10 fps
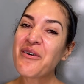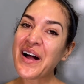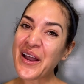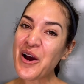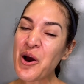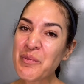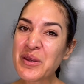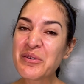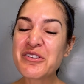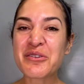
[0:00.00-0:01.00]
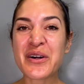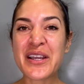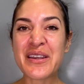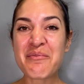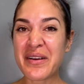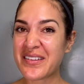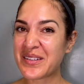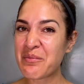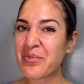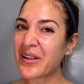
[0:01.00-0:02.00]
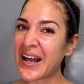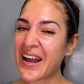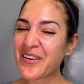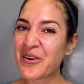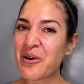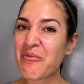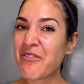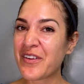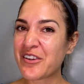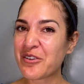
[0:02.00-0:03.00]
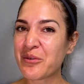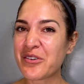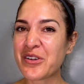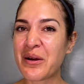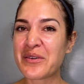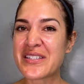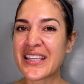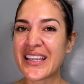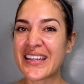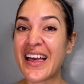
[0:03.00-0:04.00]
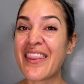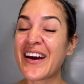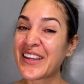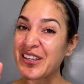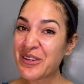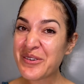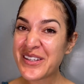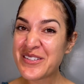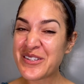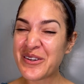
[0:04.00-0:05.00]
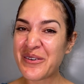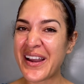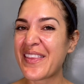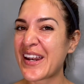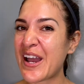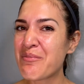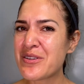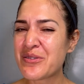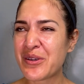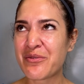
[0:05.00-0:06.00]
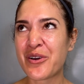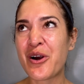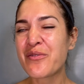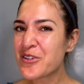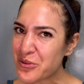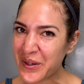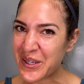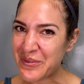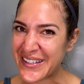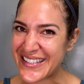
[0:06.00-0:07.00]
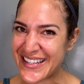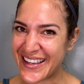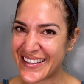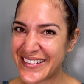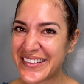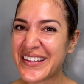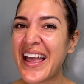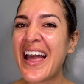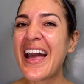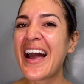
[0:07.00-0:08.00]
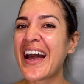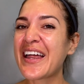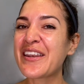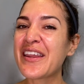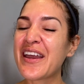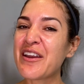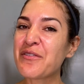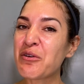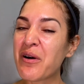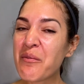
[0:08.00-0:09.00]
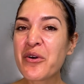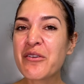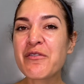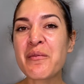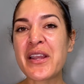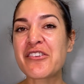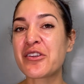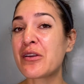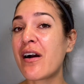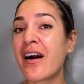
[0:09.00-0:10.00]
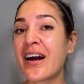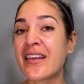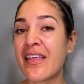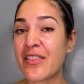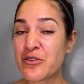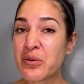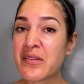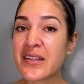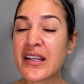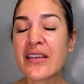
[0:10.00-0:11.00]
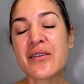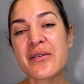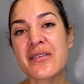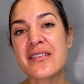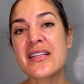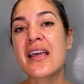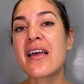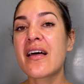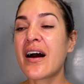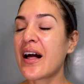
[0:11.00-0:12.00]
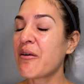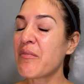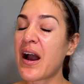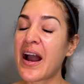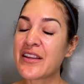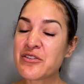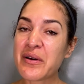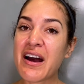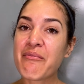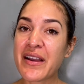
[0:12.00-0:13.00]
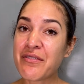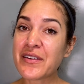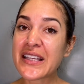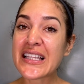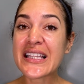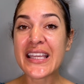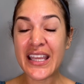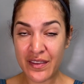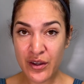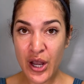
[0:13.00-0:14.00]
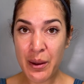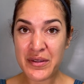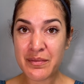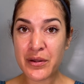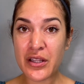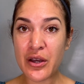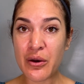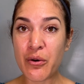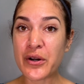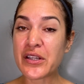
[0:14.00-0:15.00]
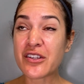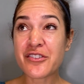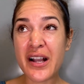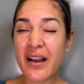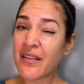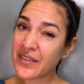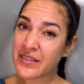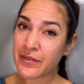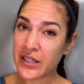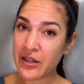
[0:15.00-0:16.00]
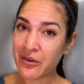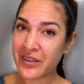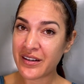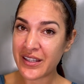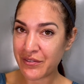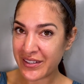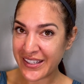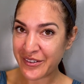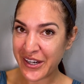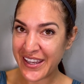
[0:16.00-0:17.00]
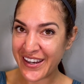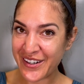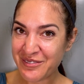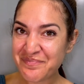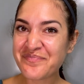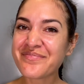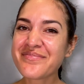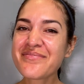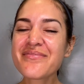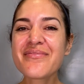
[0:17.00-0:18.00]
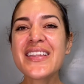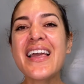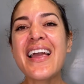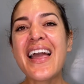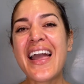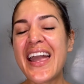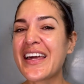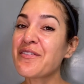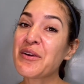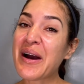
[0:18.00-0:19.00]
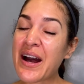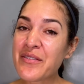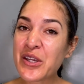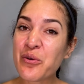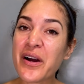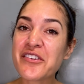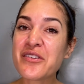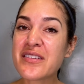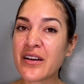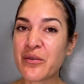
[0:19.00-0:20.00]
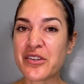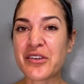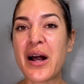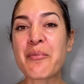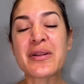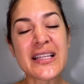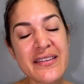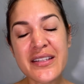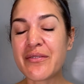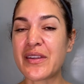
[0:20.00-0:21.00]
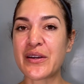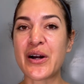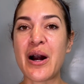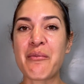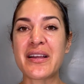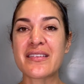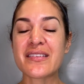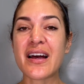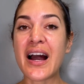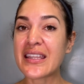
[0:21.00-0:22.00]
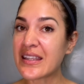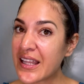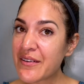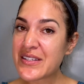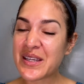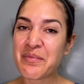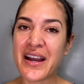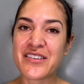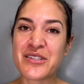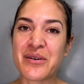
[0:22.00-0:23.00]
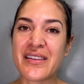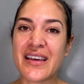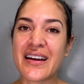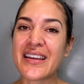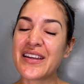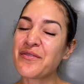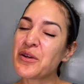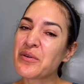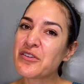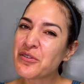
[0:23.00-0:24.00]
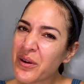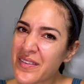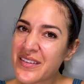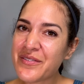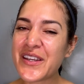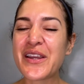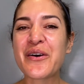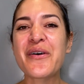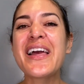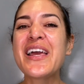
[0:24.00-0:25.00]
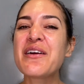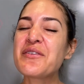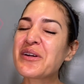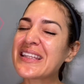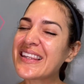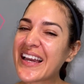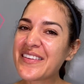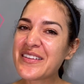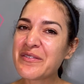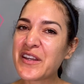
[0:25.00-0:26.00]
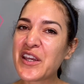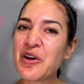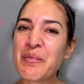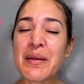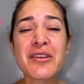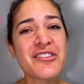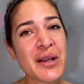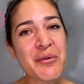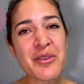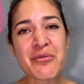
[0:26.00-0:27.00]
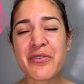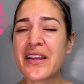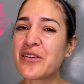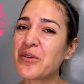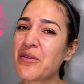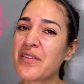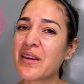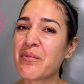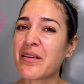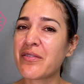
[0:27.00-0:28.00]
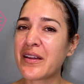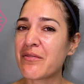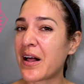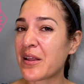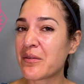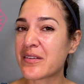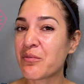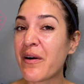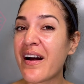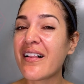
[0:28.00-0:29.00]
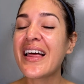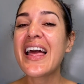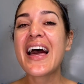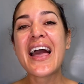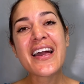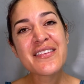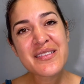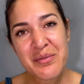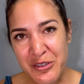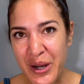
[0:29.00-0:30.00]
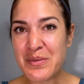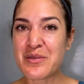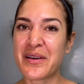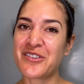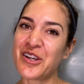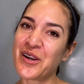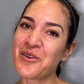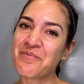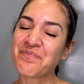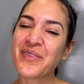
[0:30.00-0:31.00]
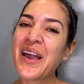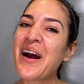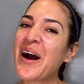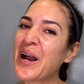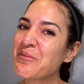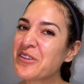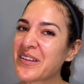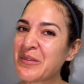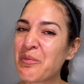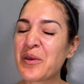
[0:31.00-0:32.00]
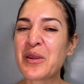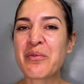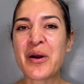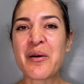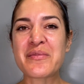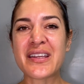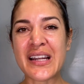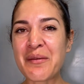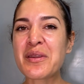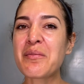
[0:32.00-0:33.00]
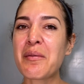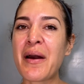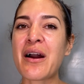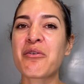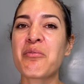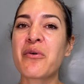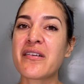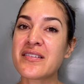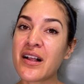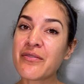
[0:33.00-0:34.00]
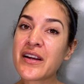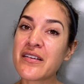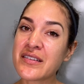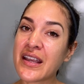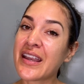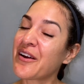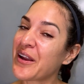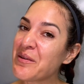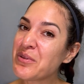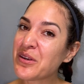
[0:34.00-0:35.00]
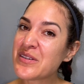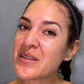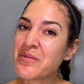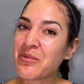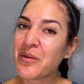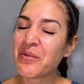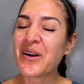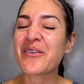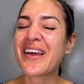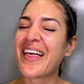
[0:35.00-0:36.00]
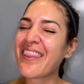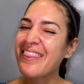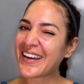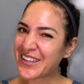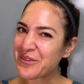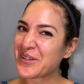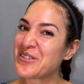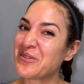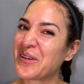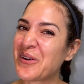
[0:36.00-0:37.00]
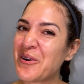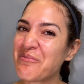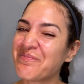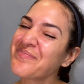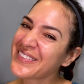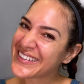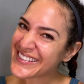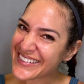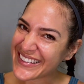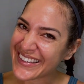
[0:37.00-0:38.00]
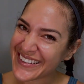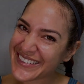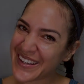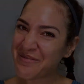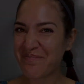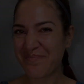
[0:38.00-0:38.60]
I hope you enjoyed my simple at-home facial gua sha routine that you can do and that I've been doing for over 21 days. And if you want more information on the tools that I used, I do have my affiliate link in the comments below, or you can check out this video that I'll leave a link right here. And if you have any questions on gua sha, please leave in the comments. I'd love to get back to you on that. And if you enjoyed this video, if you can like this video, maybe share with a friend who you think might find value as well, and subscribe to my channel. I'm Jess with Beauty Roams, and I'm going to be back with more self-care, skincare, and beauty tips from the road that you can do at home. See you next time.